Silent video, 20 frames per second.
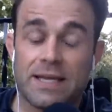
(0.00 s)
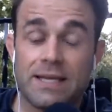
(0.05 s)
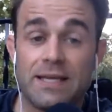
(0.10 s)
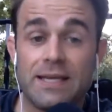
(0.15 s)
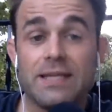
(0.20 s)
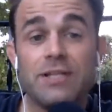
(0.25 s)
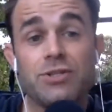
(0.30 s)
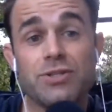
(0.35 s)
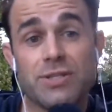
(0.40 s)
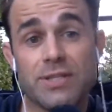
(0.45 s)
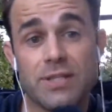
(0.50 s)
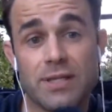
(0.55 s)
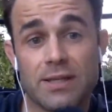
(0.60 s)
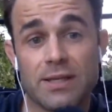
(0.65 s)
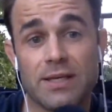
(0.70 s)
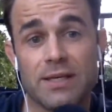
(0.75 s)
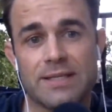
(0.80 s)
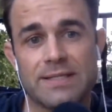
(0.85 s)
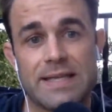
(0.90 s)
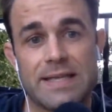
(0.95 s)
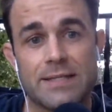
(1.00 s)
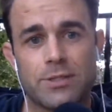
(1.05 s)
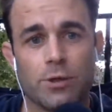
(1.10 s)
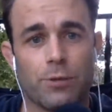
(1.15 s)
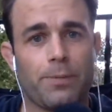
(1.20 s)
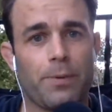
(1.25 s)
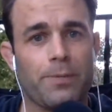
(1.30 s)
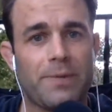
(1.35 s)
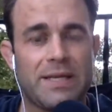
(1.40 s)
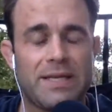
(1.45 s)
And the interesting thing is that
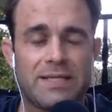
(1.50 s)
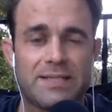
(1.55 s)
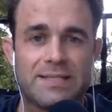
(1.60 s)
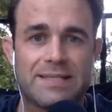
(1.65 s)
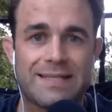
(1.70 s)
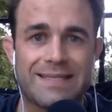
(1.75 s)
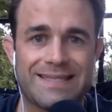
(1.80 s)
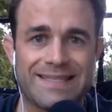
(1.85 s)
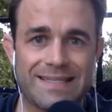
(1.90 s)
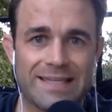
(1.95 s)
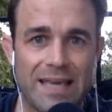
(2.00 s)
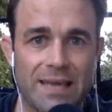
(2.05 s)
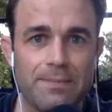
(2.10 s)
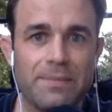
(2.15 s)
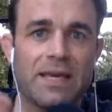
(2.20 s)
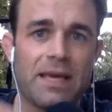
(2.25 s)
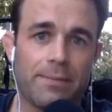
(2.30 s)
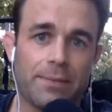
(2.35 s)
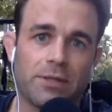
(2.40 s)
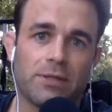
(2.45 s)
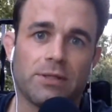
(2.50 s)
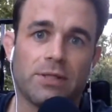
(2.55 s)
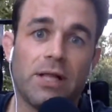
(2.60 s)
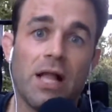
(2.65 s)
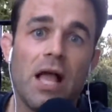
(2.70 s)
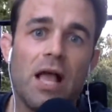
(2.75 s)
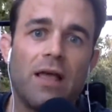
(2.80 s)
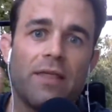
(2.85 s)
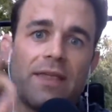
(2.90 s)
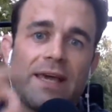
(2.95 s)
dopamine is the same chemical
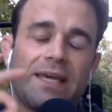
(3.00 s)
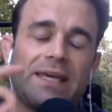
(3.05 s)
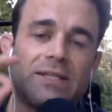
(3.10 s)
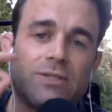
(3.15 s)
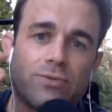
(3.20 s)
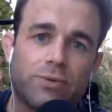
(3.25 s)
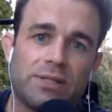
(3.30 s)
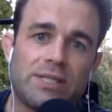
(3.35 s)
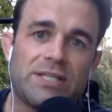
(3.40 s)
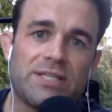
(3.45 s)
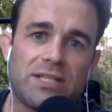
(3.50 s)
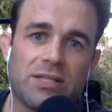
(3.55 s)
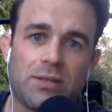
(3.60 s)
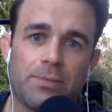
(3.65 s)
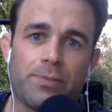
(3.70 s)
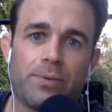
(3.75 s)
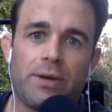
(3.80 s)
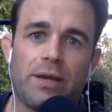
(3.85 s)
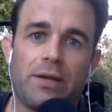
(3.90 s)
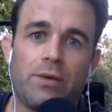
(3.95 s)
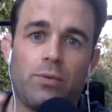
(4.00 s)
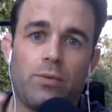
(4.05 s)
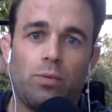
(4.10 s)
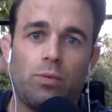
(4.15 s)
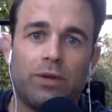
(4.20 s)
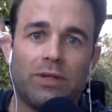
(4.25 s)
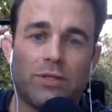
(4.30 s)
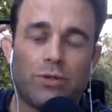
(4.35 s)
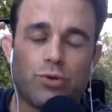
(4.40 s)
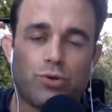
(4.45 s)
that gets released in the brain
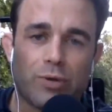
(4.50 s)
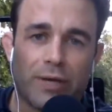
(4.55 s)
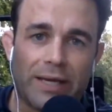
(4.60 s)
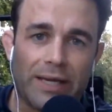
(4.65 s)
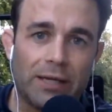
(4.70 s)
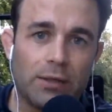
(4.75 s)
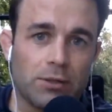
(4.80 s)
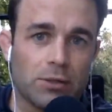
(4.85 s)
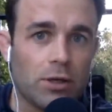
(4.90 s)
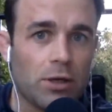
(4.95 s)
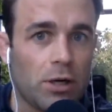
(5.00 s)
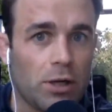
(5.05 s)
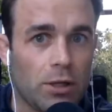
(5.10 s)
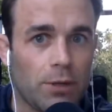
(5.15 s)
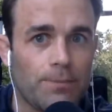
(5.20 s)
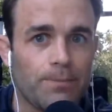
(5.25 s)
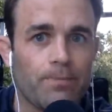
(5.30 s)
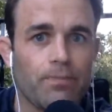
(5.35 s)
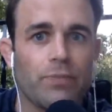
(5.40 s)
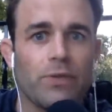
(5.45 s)
when you drink alcohol,